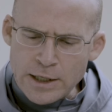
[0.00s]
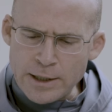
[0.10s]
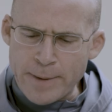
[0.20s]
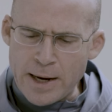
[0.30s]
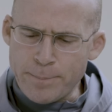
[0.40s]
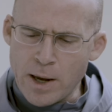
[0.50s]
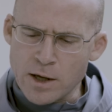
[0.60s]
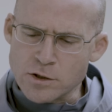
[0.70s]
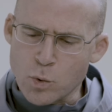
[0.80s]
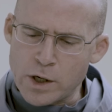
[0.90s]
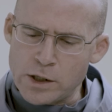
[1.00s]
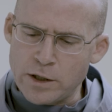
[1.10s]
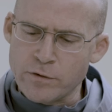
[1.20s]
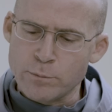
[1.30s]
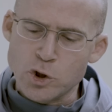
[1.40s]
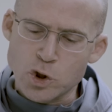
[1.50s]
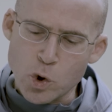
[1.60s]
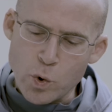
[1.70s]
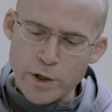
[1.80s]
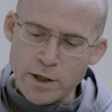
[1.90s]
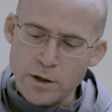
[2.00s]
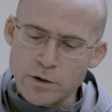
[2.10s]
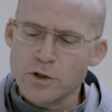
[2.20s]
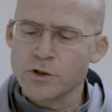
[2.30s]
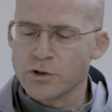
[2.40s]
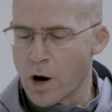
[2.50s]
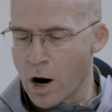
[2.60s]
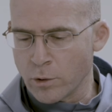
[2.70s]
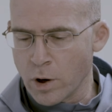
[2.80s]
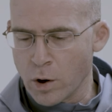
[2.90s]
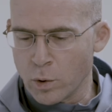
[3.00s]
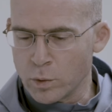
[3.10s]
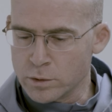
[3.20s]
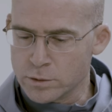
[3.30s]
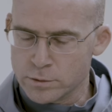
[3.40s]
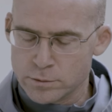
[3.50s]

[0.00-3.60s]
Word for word: He may pass quickly from joy to sorrow.